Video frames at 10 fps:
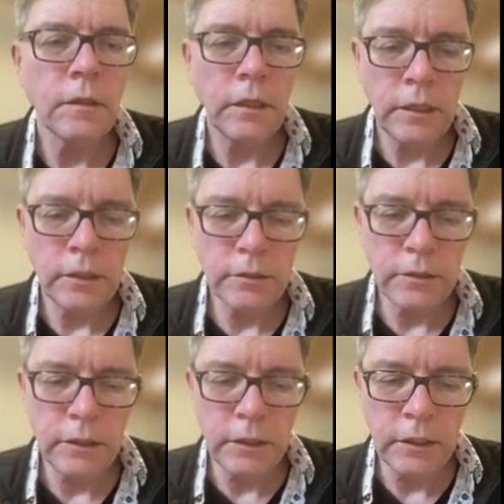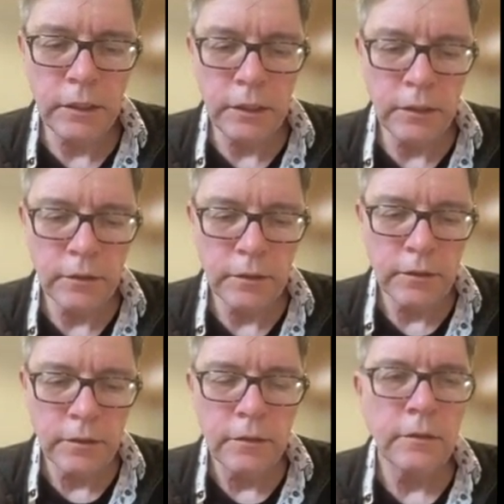Let's say
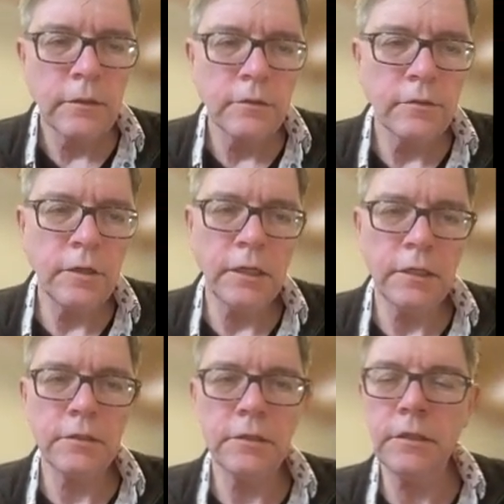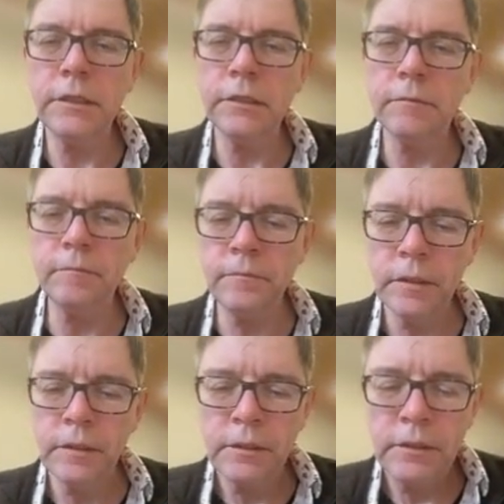today is the
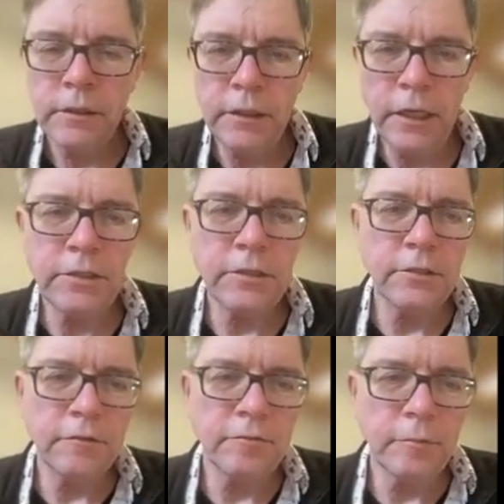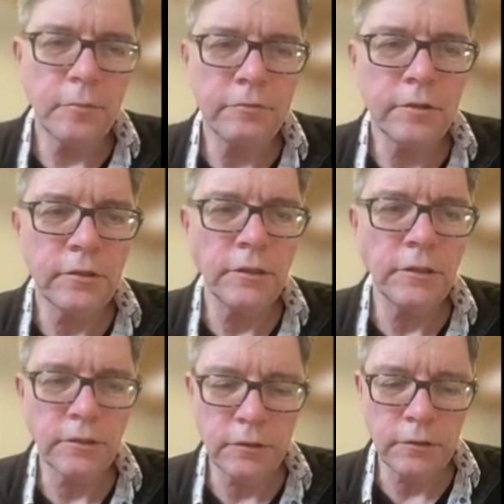elections of the
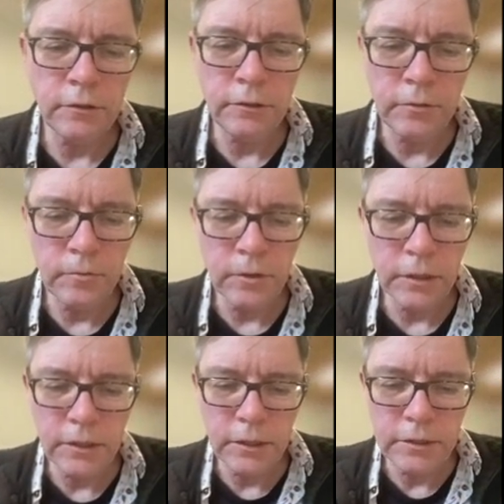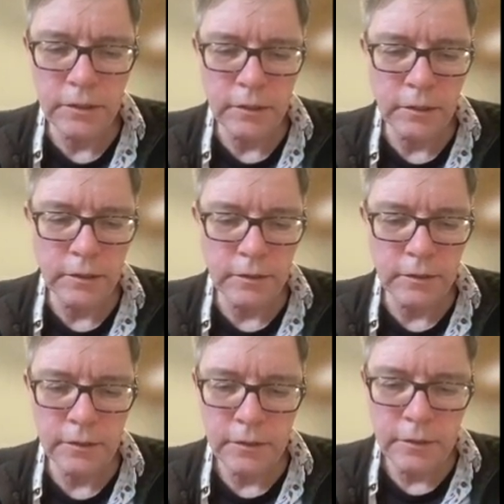provinces. So what is the
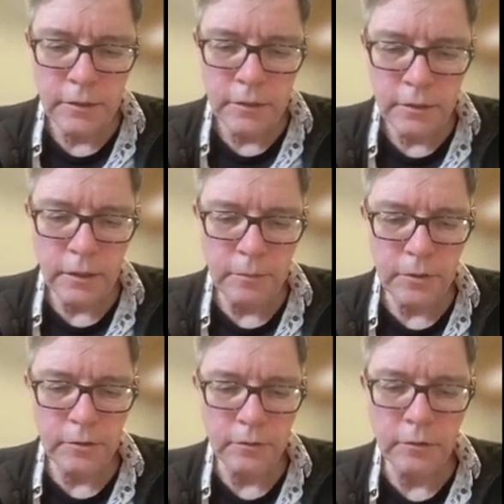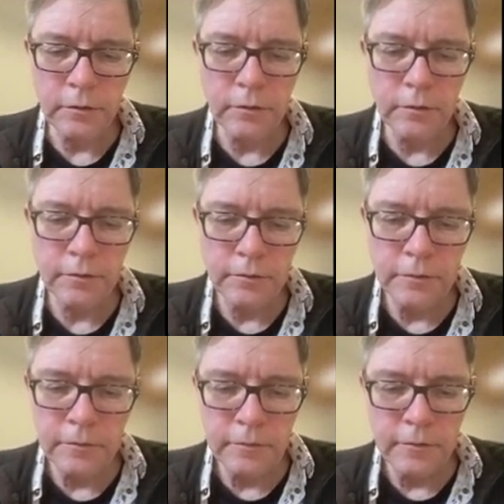capital
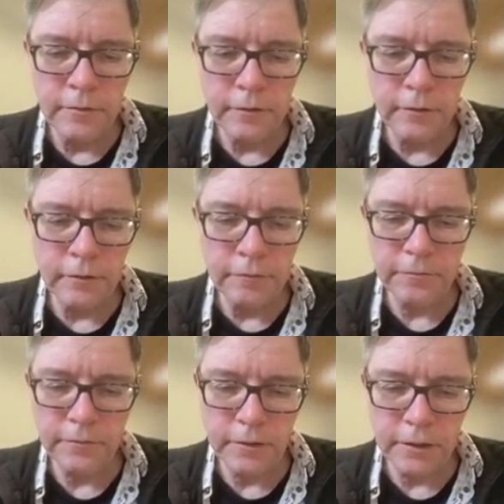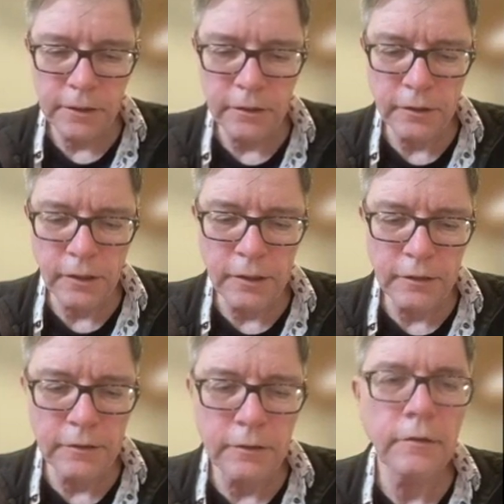of
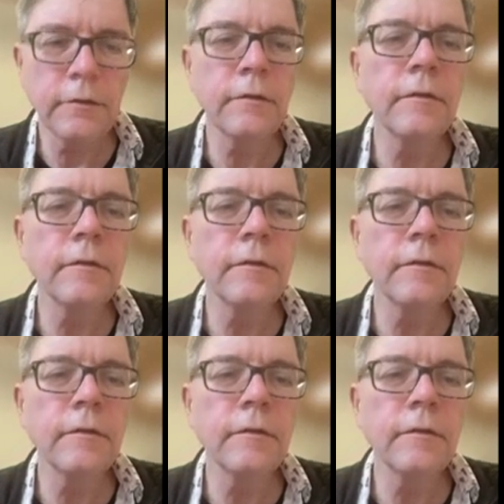Gelderland?